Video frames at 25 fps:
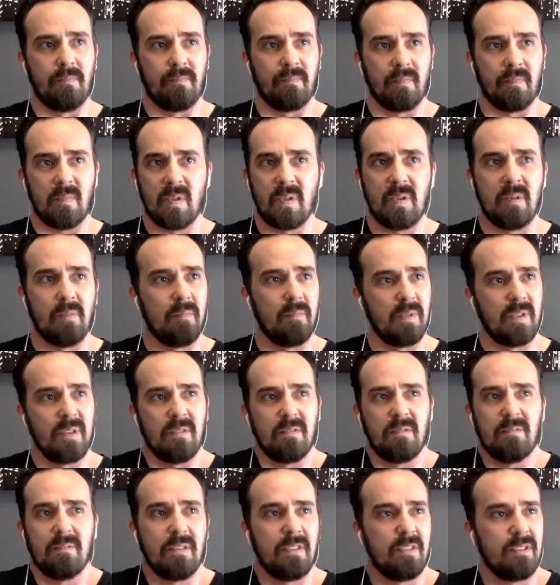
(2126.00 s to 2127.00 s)

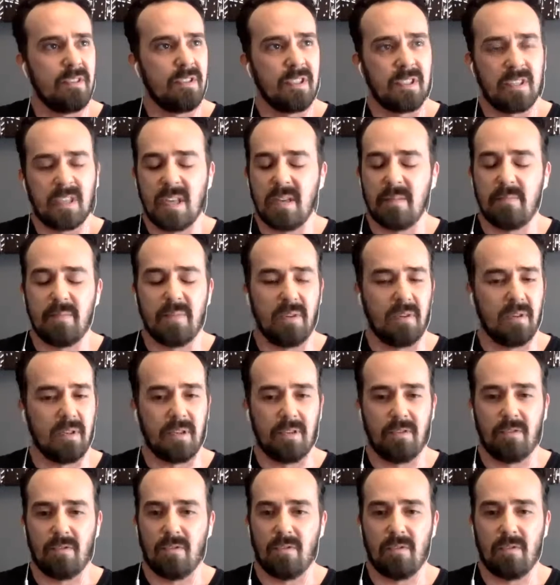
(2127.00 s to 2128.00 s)
you just keep building
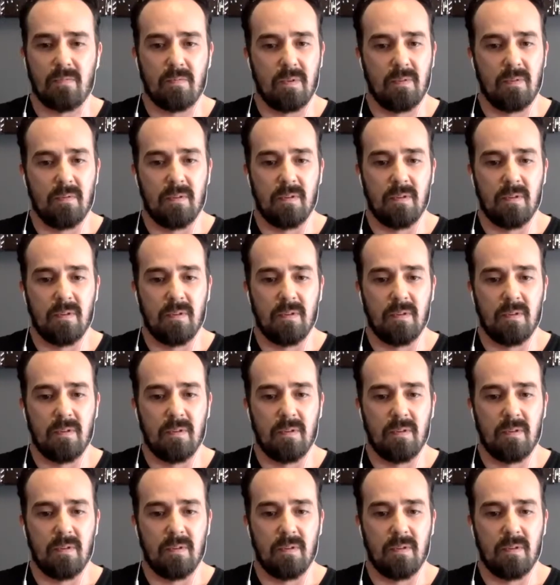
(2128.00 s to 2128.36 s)
your own one.